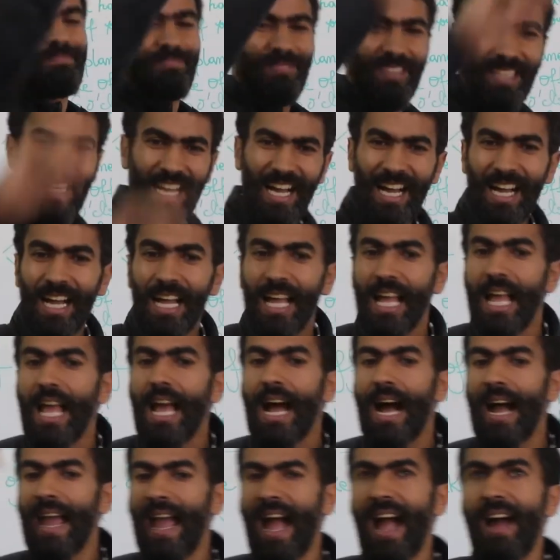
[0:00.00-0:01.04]
Yeah?
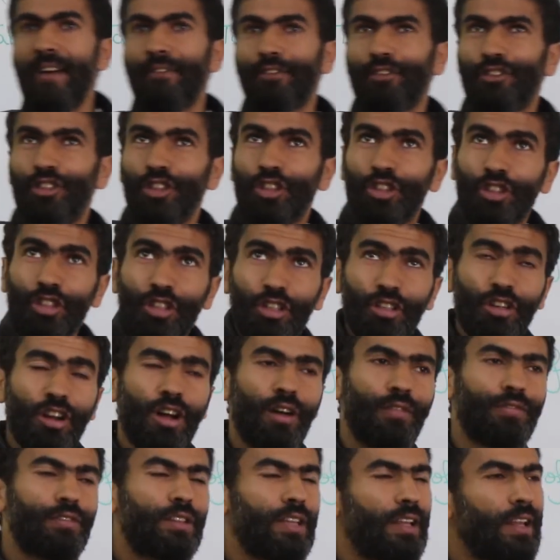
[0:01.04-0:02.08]
I have to turn
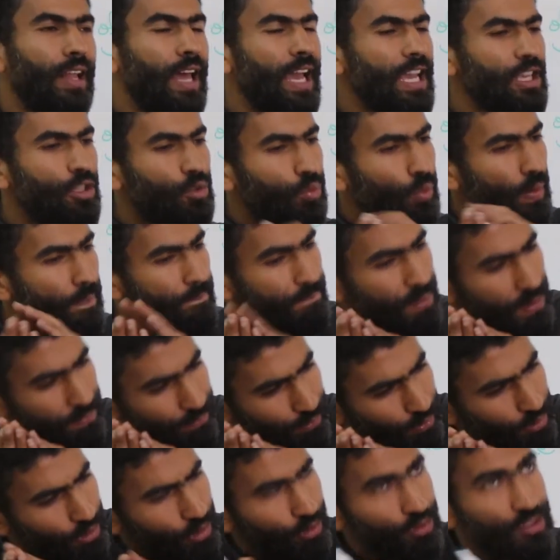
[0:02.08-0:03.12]
off the light when
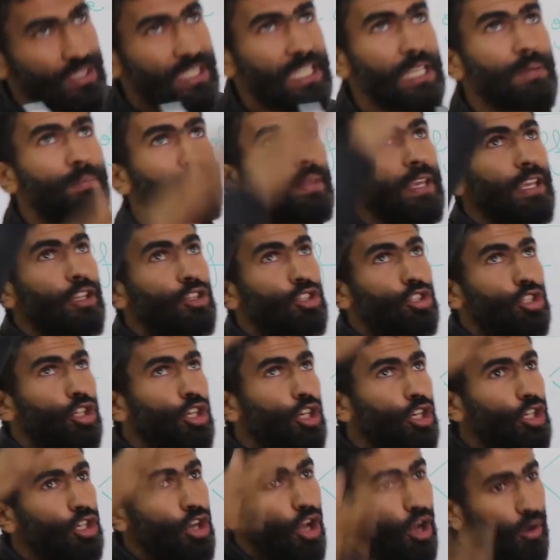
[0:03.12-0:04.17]
people go to sleep. They
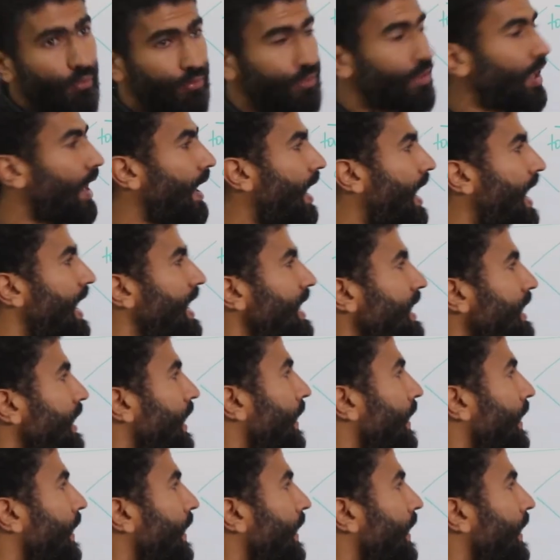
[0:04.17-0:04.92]
turn off the light,